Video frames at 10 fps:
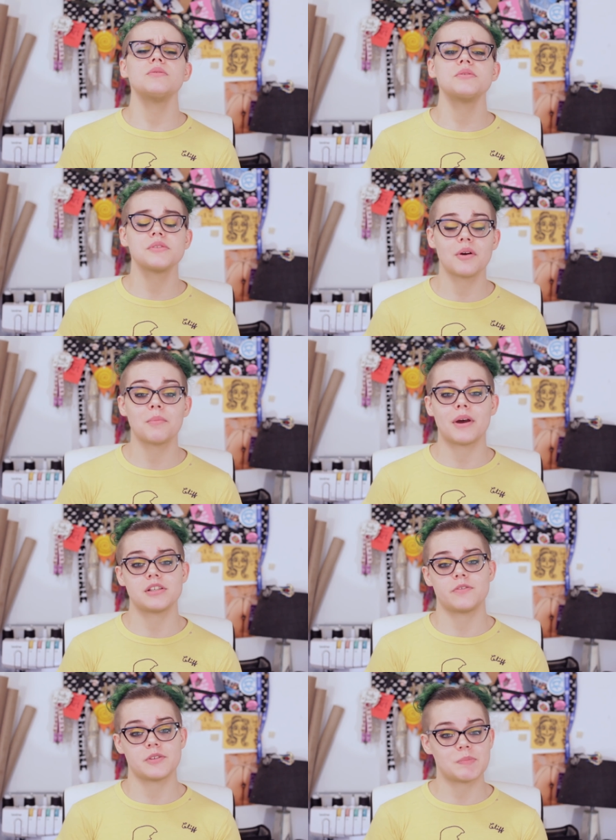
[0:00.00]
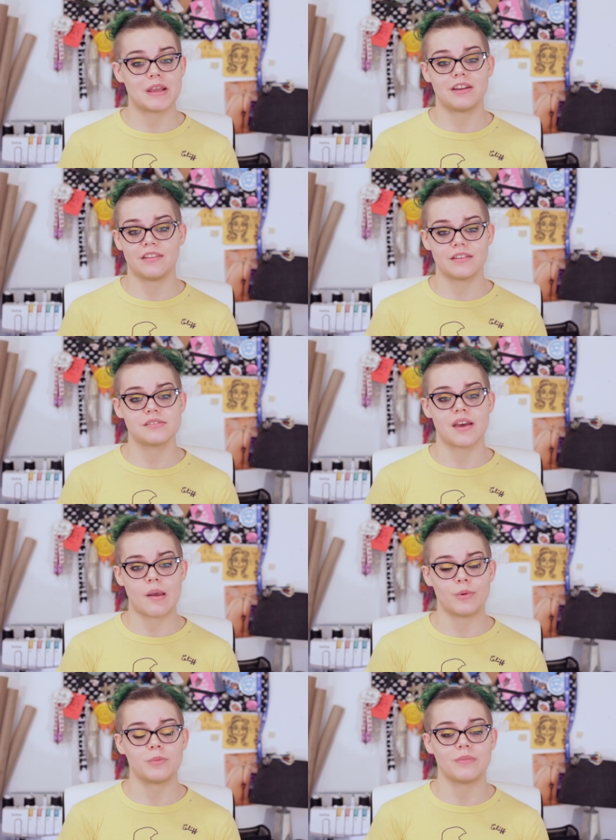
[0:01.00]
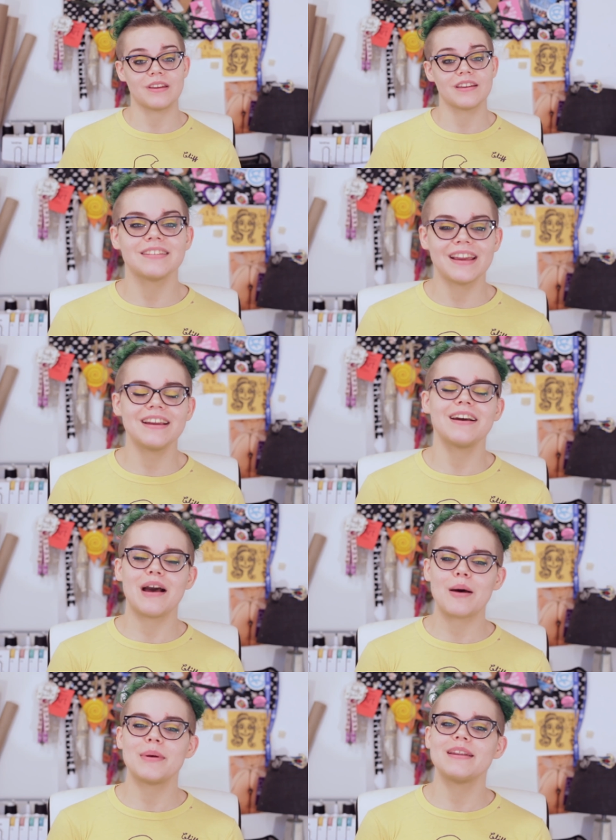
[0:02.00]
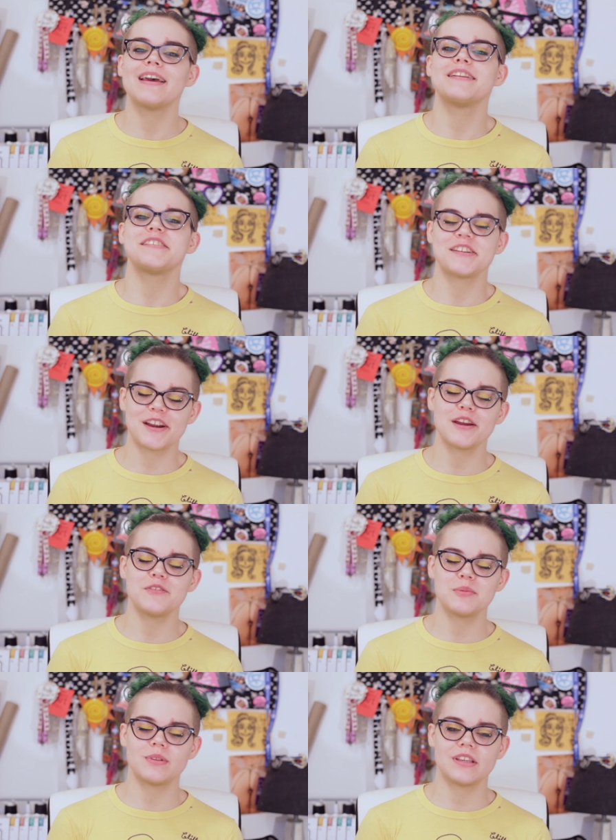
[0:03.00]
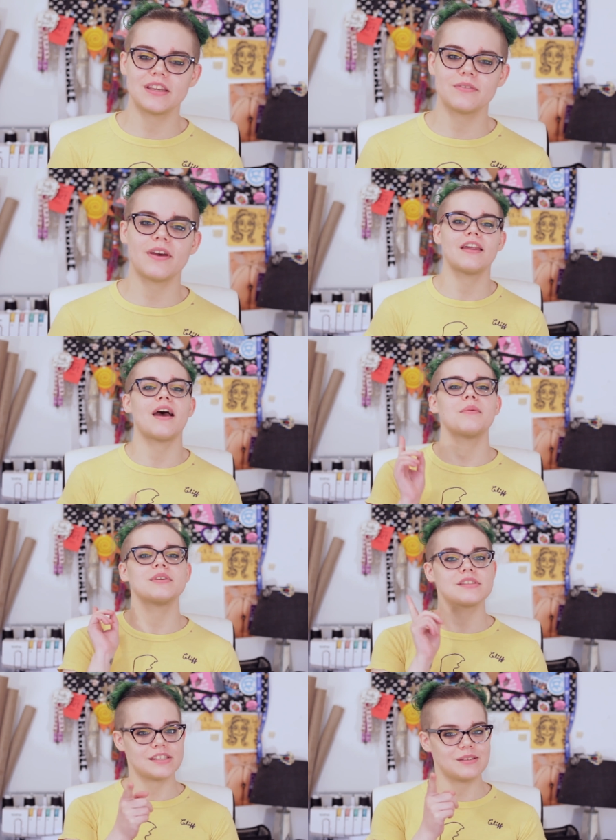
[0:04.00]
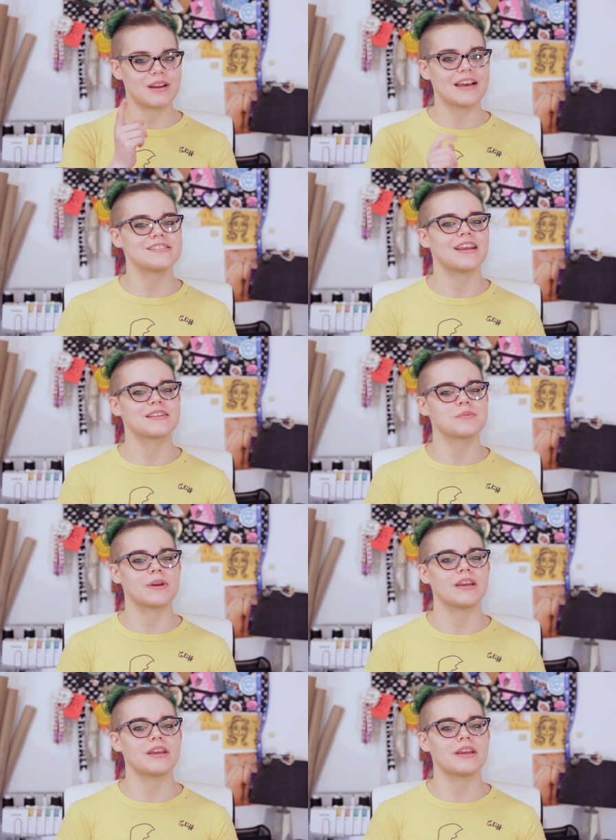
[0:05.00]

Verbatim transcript: so much for spending this time with me. Like, comment, and share if you believe, and I will see you guys next